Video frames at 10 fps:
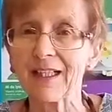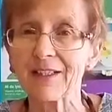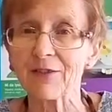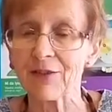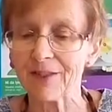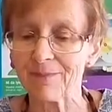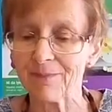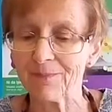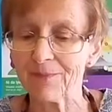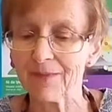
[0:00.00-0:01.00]
country.
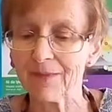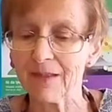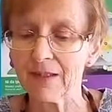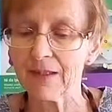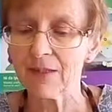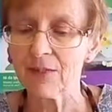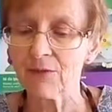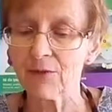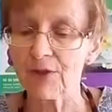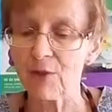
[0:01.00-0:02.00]

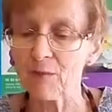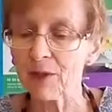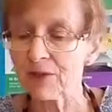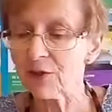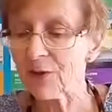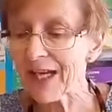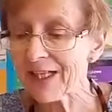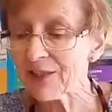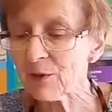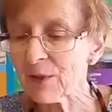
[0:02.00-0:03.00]
For example, in
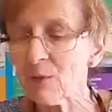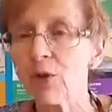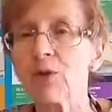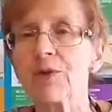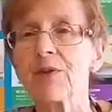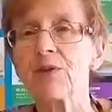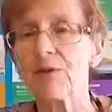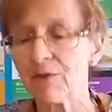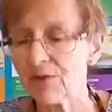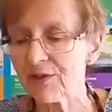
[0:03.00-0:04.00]
Uganda, we work with a
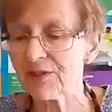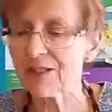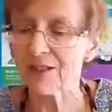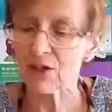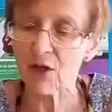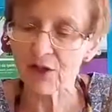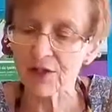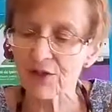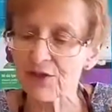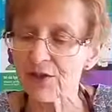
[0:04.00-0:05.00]
university, a
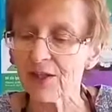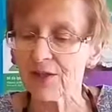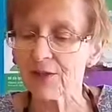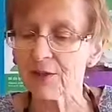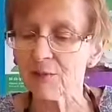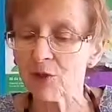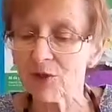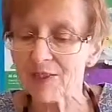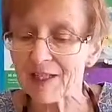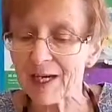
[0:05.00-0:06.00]
college, the
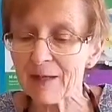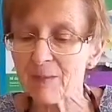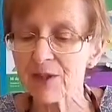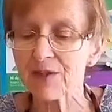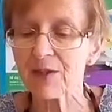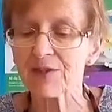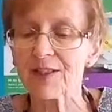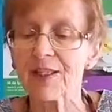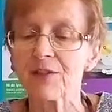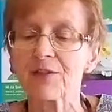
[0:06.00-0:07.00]
Community Library
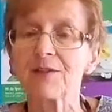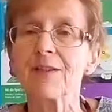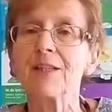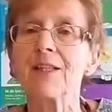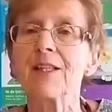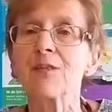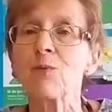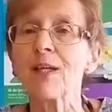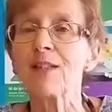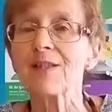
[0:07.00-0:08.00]
Association,
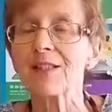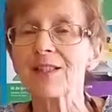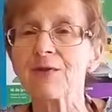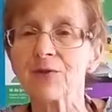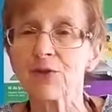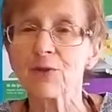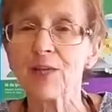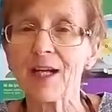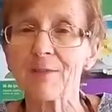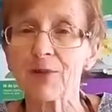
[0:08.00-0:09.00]
as well as individual
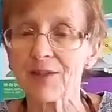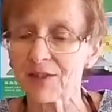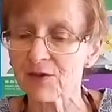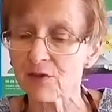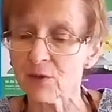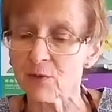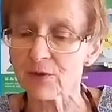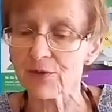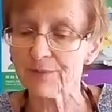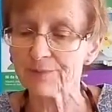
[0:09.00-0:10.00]
libraries and
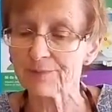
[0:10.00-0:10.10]
schools.